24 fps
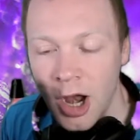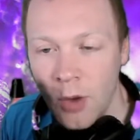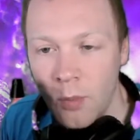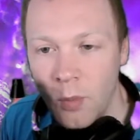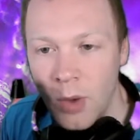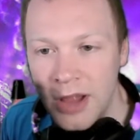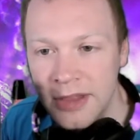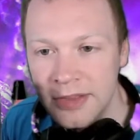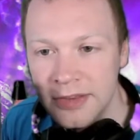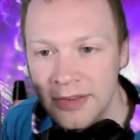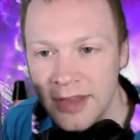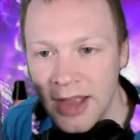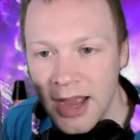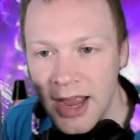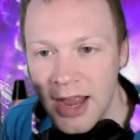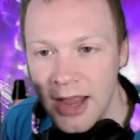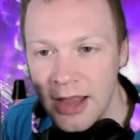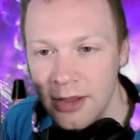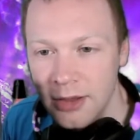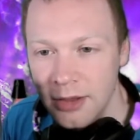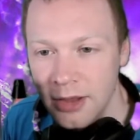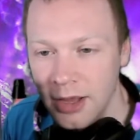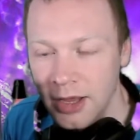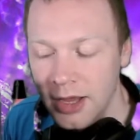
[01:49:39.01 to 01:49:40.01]

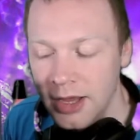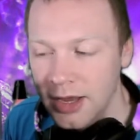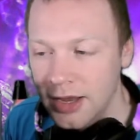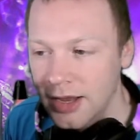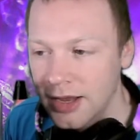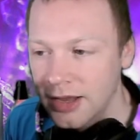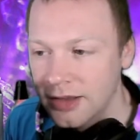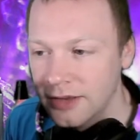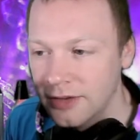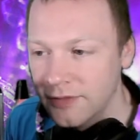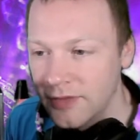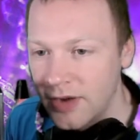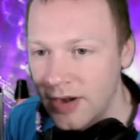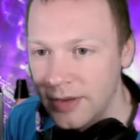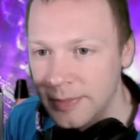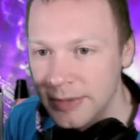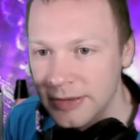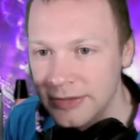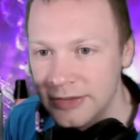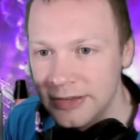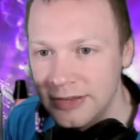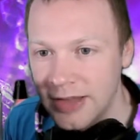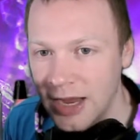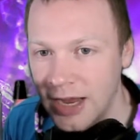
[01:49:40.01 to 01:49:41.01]
Wednesday is a very
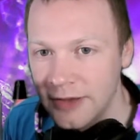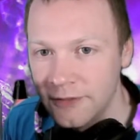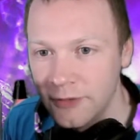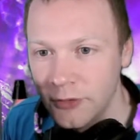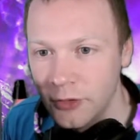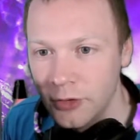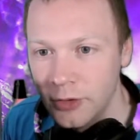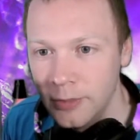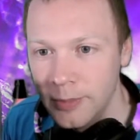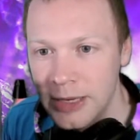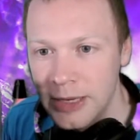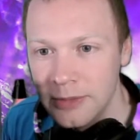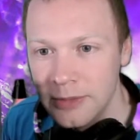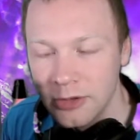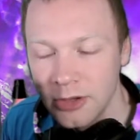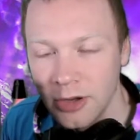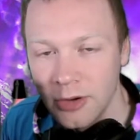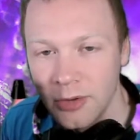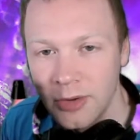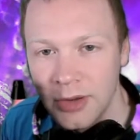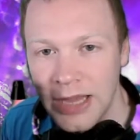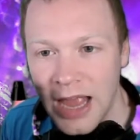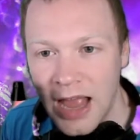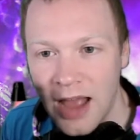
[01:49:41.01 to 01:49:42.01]
busy day for me.
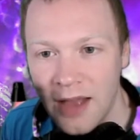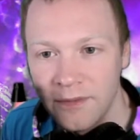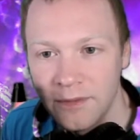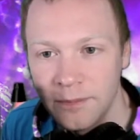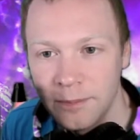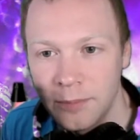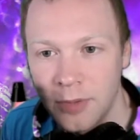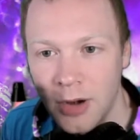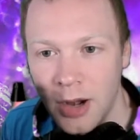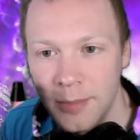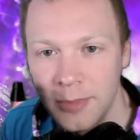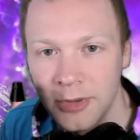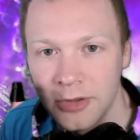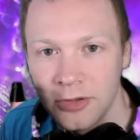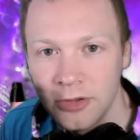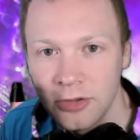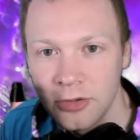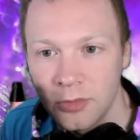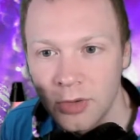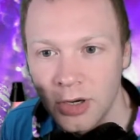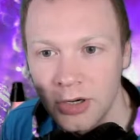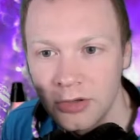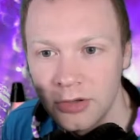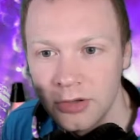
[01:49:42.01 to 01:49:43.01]
So we have Prime Minister's
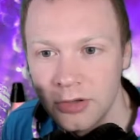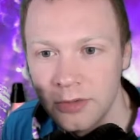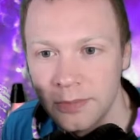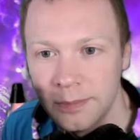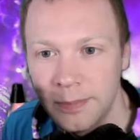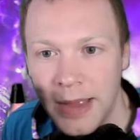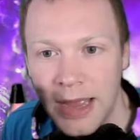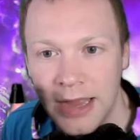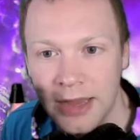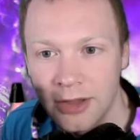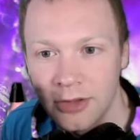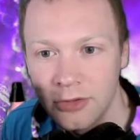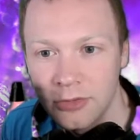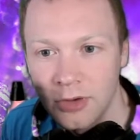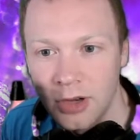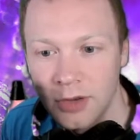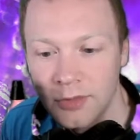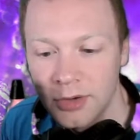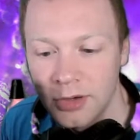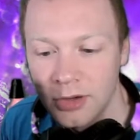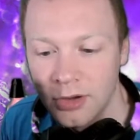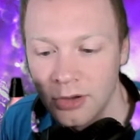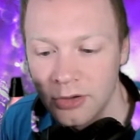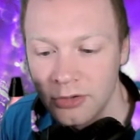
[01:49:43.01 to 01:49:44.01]
Questions back at 12
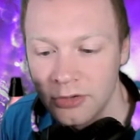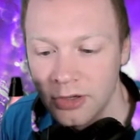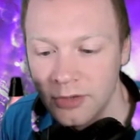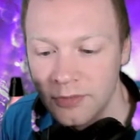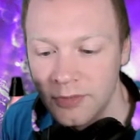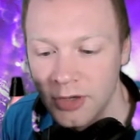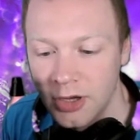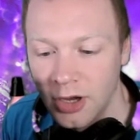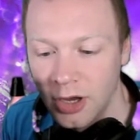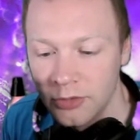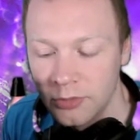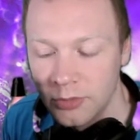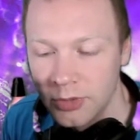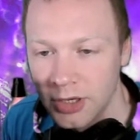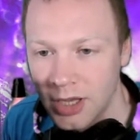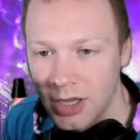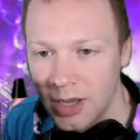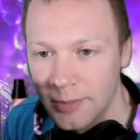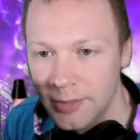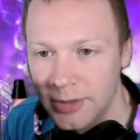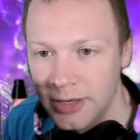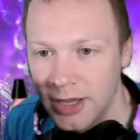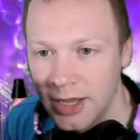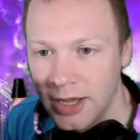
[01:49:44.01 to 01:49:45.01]
o'clock. So if you guys want to
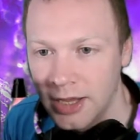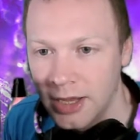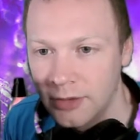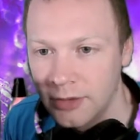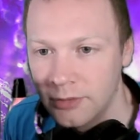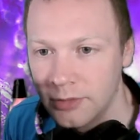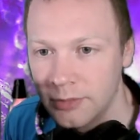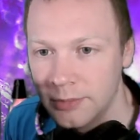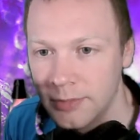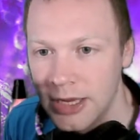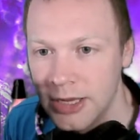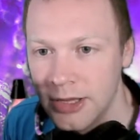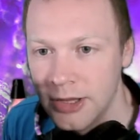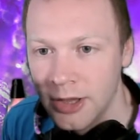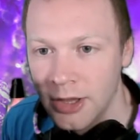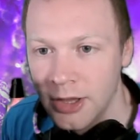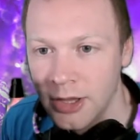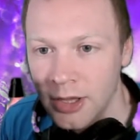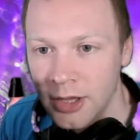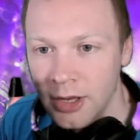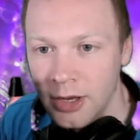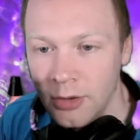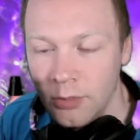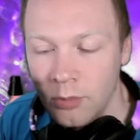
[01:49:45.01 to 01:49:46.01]
come and hang out with me,
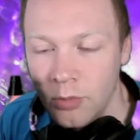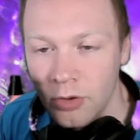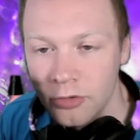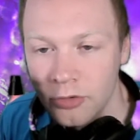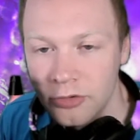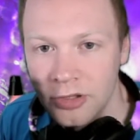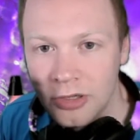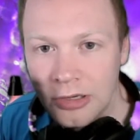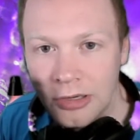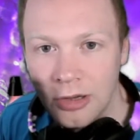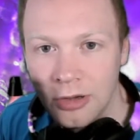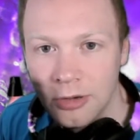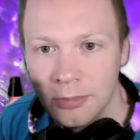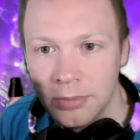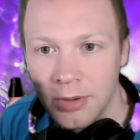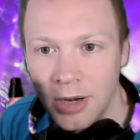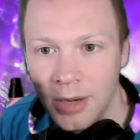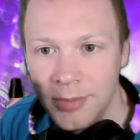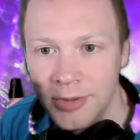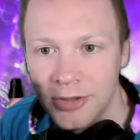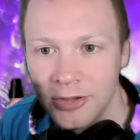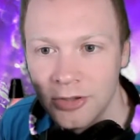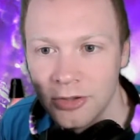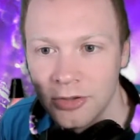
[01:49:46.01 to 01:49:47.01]
watching along
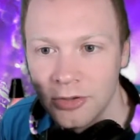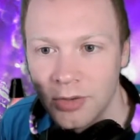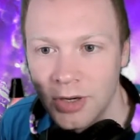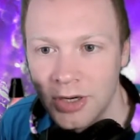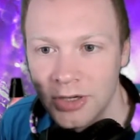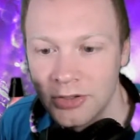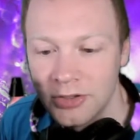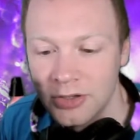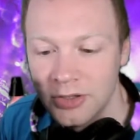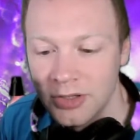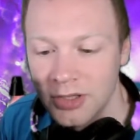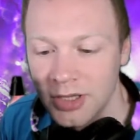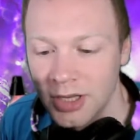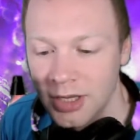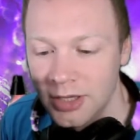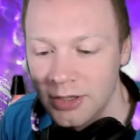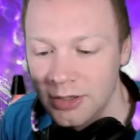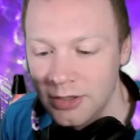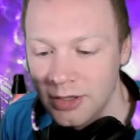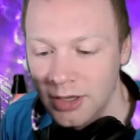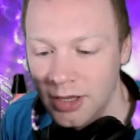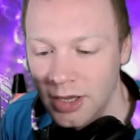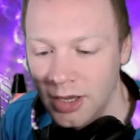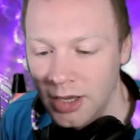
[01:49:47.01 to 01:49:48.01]
Prime Minister's Questions
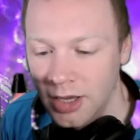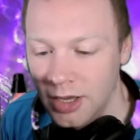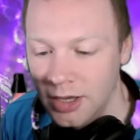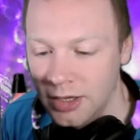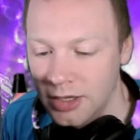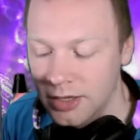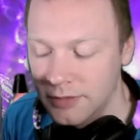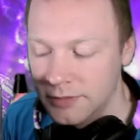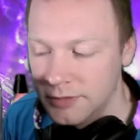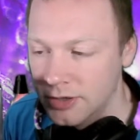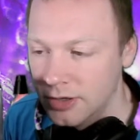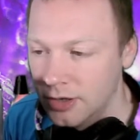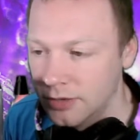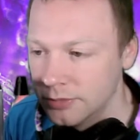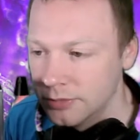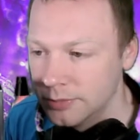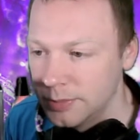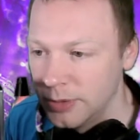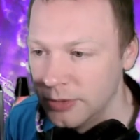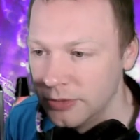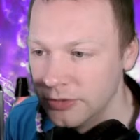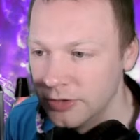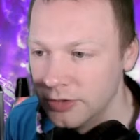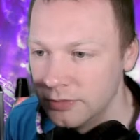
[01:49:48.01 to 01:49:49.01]
and giving our
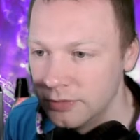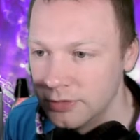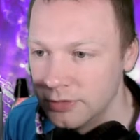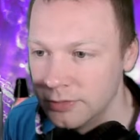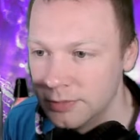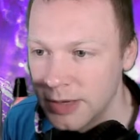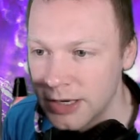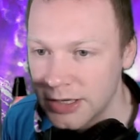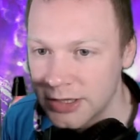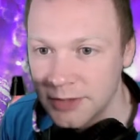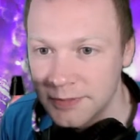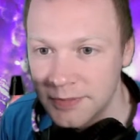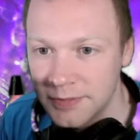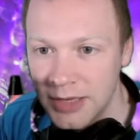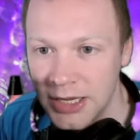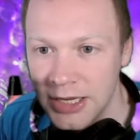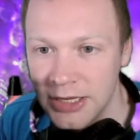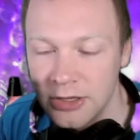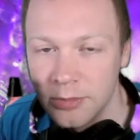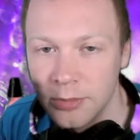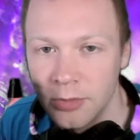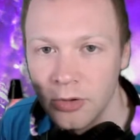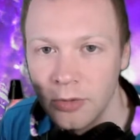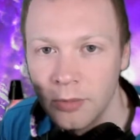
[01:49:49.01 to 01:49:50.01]
responses respectively,
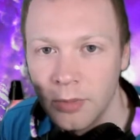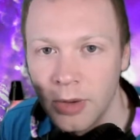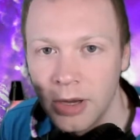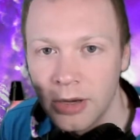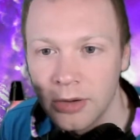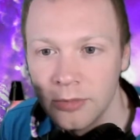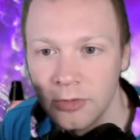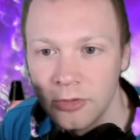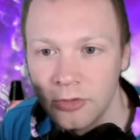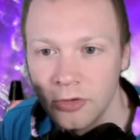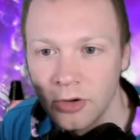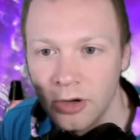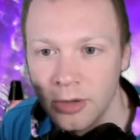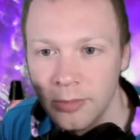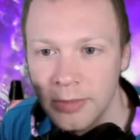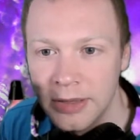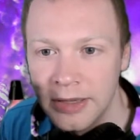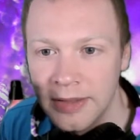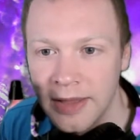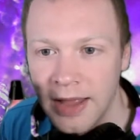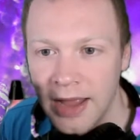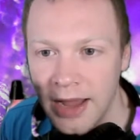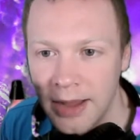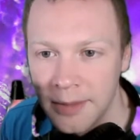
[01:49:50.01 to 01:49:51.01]
you're more than welcome to join me
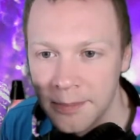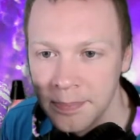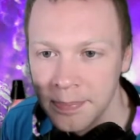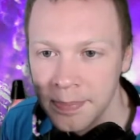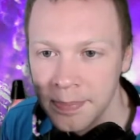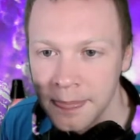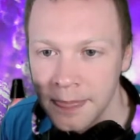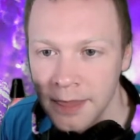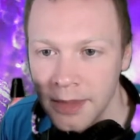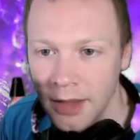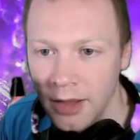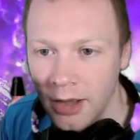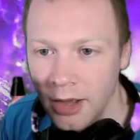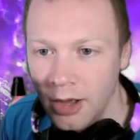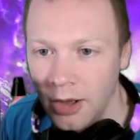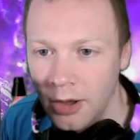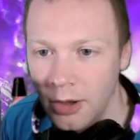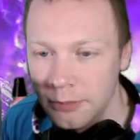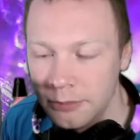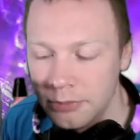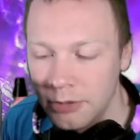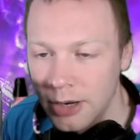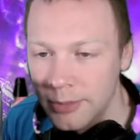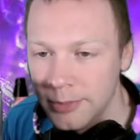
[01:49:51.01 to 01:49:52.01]
there
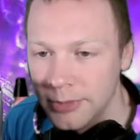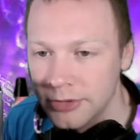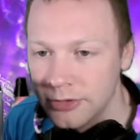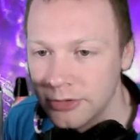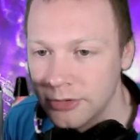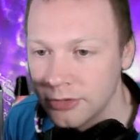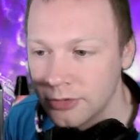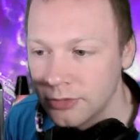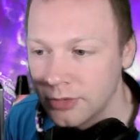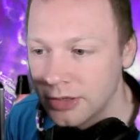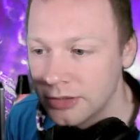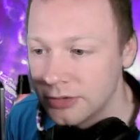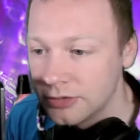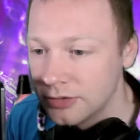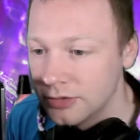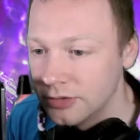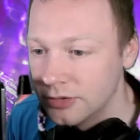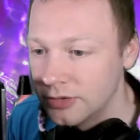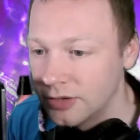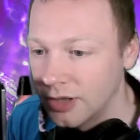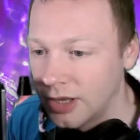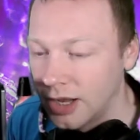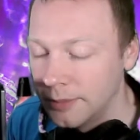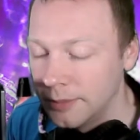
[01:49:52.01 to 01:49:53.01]
on Prime Minister's
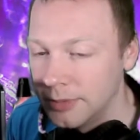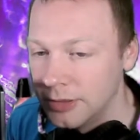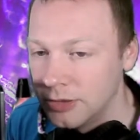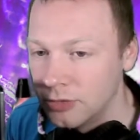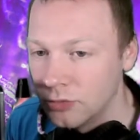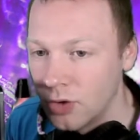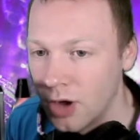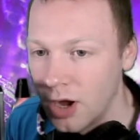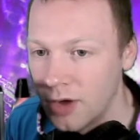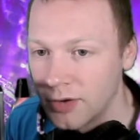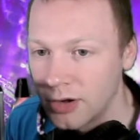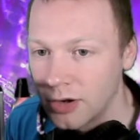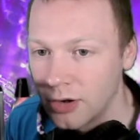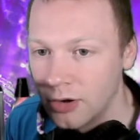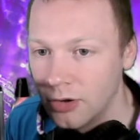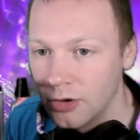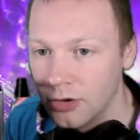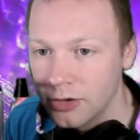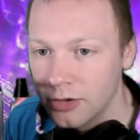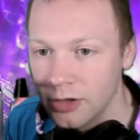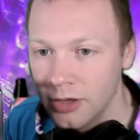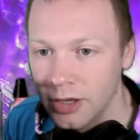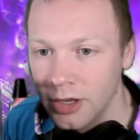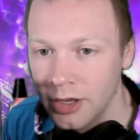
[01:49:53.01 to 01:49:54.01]
Questions. So that'll be 12
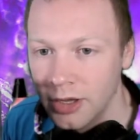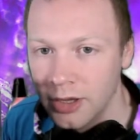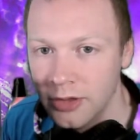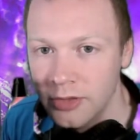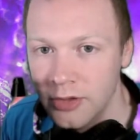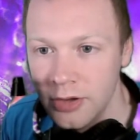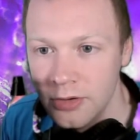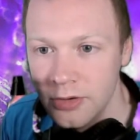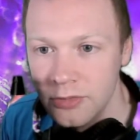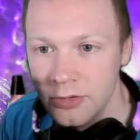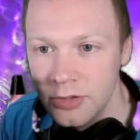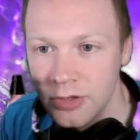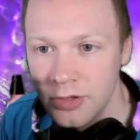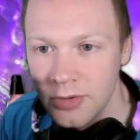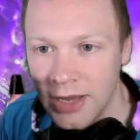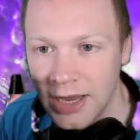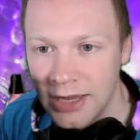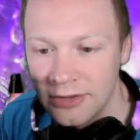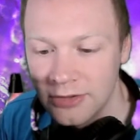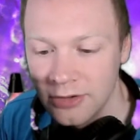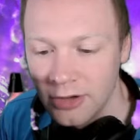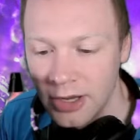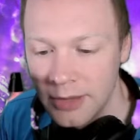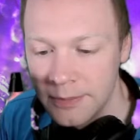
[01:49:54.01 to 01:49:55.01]
o'clock noon
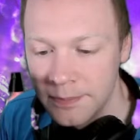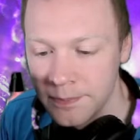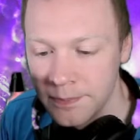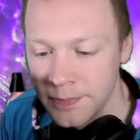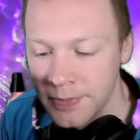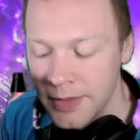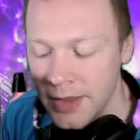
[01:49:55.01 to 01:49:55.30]
UK time.